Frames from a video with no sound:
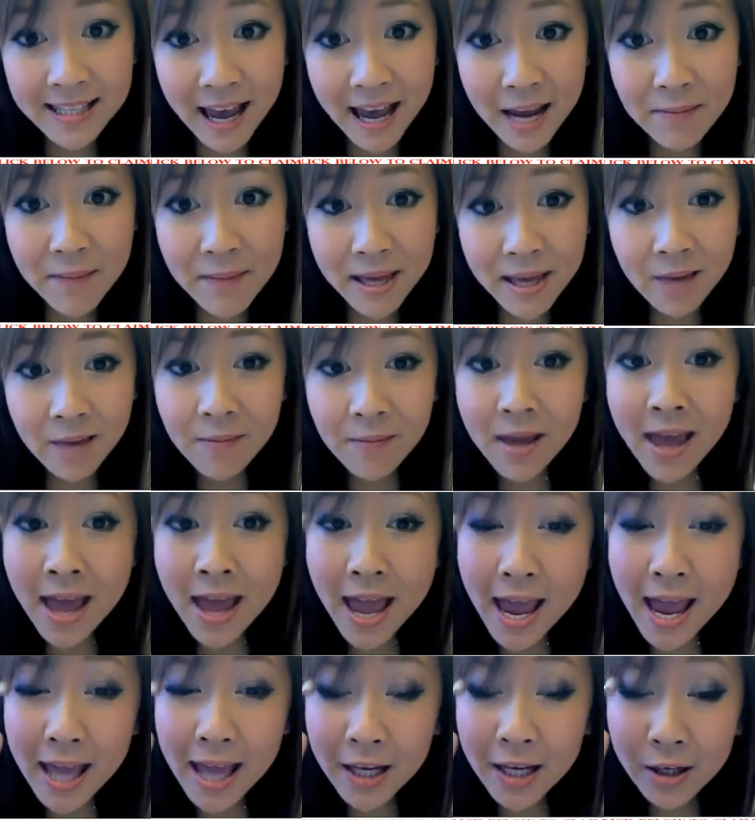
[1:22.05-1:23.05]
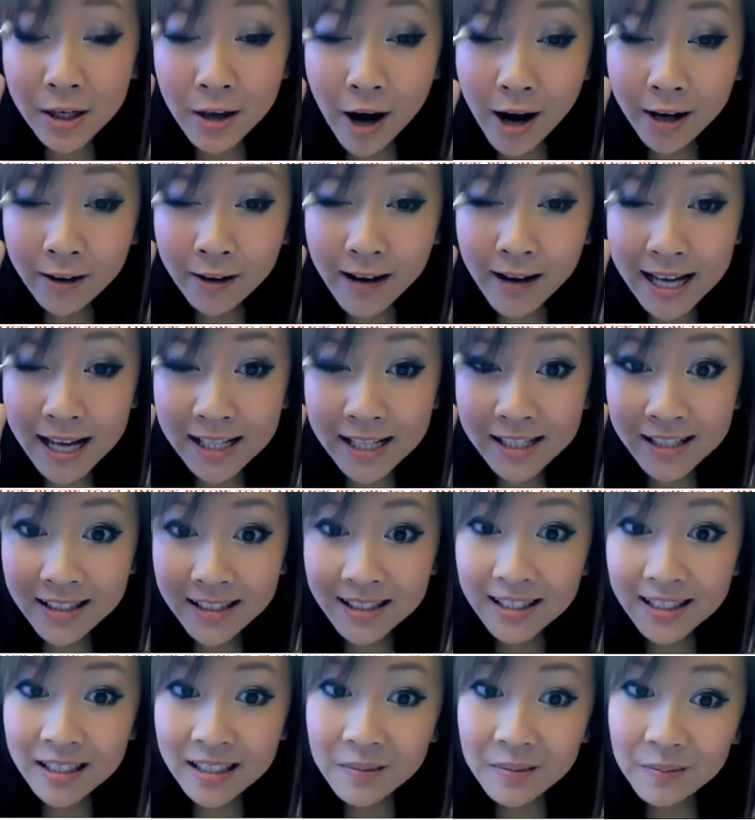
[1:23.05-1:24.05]
eye makeup and your outer
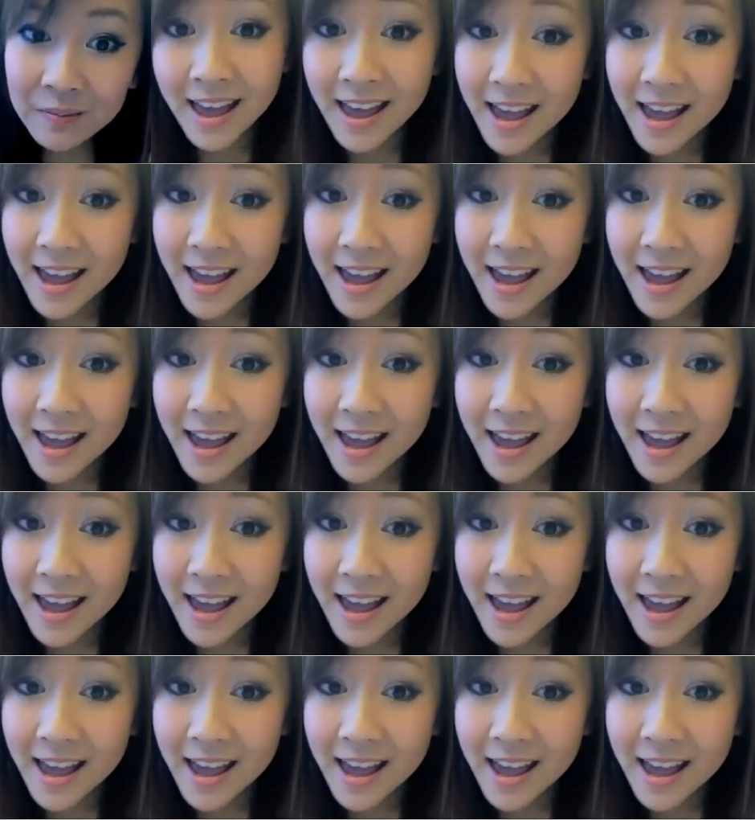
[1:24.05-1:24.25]
edges.